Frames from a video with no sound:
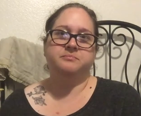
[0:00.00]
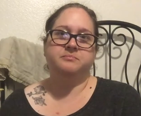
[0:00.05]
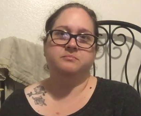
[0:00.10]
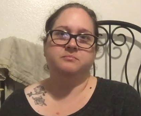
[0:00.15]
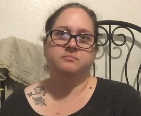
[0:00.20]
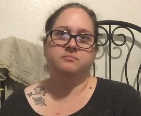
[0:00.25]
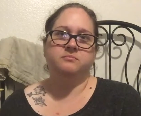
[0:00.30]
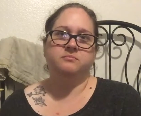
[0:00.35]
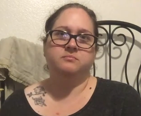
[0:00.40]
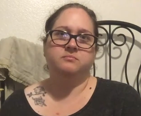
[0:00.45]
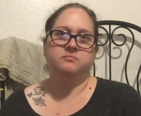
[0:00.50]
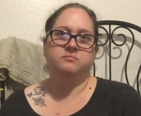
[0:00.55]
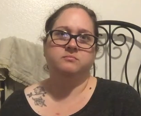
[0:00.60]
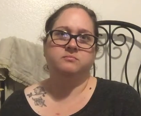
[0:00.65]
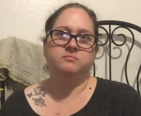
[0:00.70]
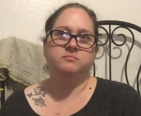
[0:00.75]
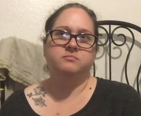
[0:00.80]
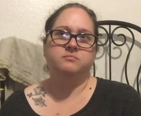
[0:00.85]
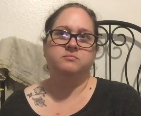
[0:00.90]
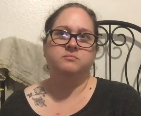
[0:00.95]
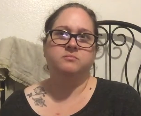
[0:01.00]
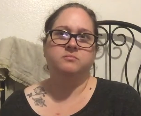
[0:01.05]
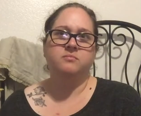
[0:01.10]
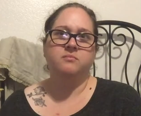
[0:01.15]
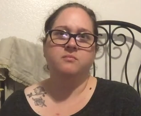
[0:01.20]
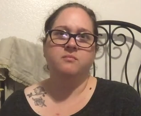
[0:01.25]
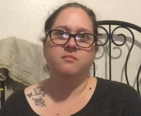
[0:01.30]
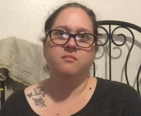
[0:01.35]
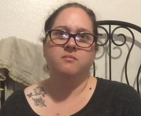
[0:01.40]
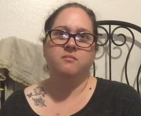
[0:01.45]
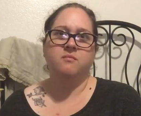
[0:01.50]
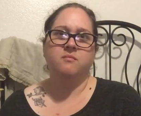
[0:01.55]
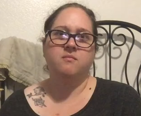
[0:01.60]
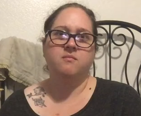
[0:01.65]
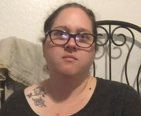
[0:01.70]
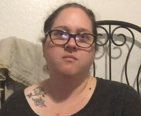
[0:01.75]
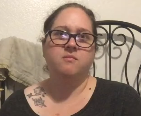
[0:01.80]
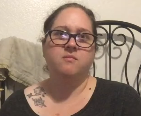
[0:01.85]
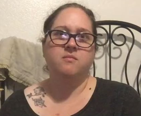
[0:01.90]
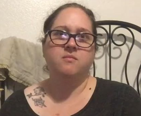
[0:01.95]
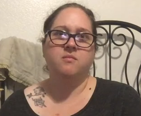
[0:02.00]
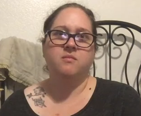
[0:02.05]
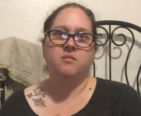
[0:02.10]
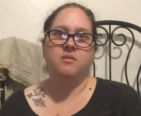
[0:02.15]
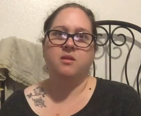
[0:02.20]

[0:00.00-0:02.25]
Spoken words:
Nothing is said.